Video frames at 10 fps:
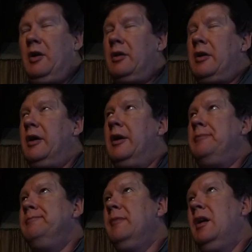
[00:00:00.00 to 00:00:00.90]

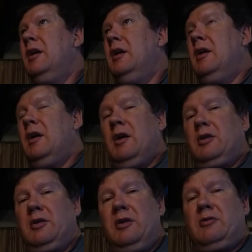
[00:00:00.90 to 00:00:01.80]
Okay.
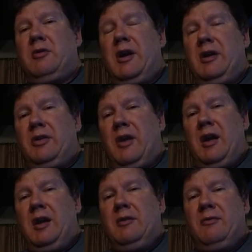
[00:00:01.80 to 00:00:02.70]
Good, great.
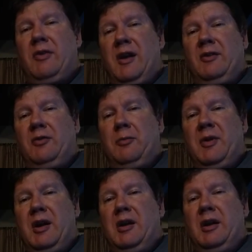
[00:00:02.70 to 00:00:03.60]
Hey, thanks for
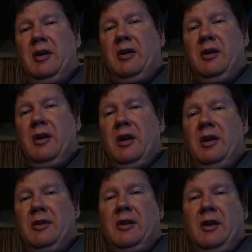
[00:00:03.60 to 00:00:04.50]
being here.
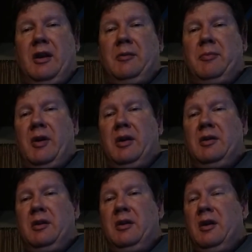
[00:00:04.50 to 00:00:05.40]
Hit the like
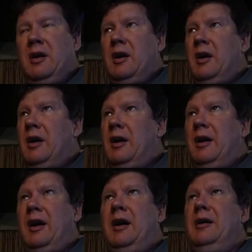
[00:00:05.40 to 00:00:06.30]
button.
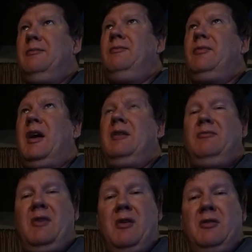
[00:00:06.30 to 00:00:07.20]
I, I I
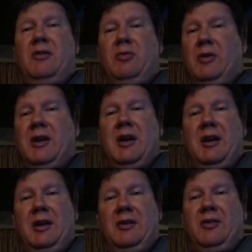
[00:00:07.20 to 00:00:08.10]
notice we're
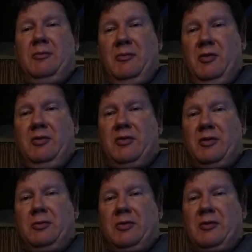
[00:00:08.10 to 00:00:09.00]
getting some new
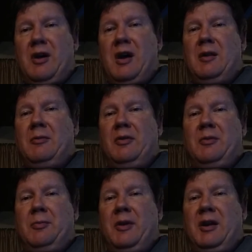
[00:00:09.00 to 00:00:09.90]

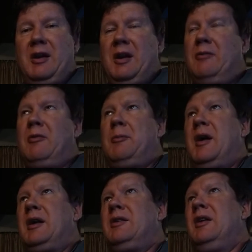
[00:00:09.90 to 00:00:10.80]
subscribers, but again, we're
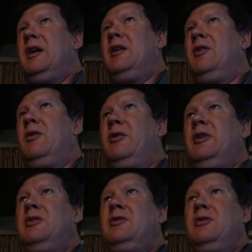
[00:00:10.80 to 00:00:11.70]
back to that
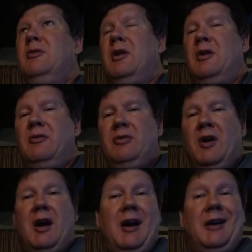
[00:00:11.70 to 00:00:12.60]
old issue of
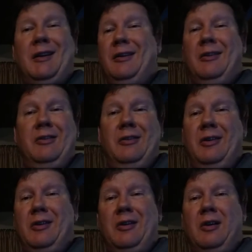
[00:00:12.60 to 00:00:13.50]
I don't know
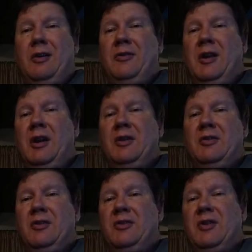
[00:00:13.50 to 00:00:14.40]
who you are if you
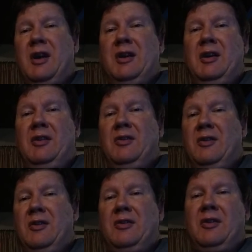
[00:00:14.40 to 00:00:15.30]
got your
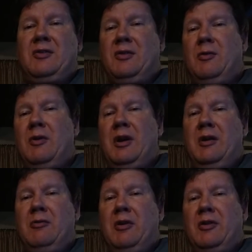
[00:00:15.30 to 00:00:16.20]
settings in such a
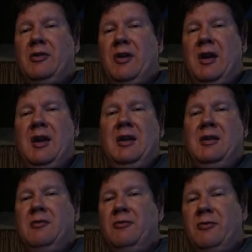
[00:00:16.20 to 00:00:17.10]
way where it's
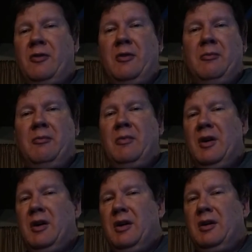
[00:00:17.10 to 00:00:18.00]
hidden from,
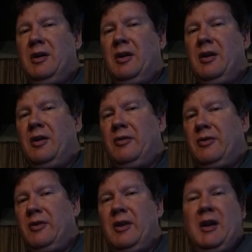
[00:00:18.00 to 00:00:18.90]
you know.
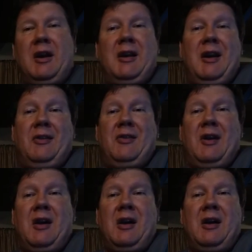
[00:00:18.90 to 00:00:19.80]
So then I can't
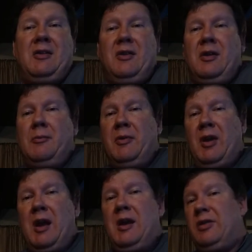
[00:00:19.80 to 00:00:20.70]
say hi to you,
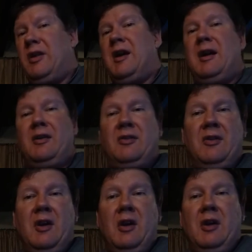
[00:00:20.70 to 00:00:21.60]
but hey,
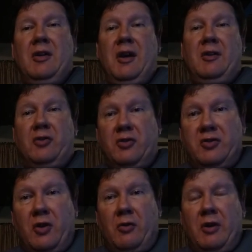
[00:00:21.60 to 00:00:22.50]
thanks, thanks for
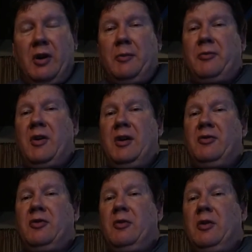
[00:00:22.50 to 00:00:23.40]
showing up,
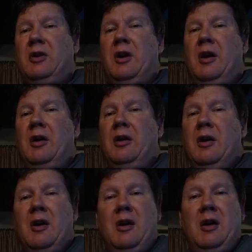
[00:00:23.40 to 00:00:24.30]
thanks for uh,
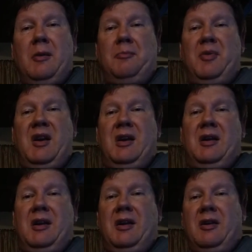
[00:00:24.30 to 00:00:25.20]
uh, being